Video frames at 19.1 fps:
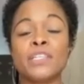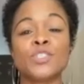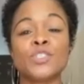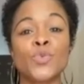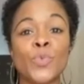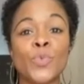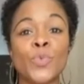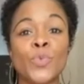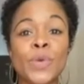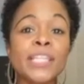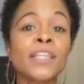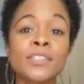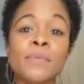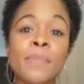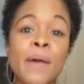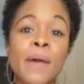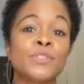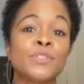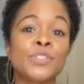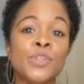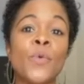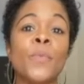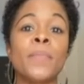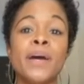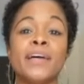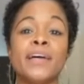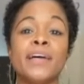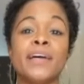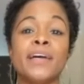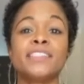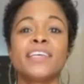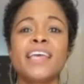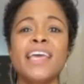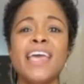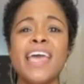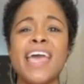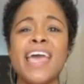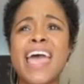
much. We learned about so much.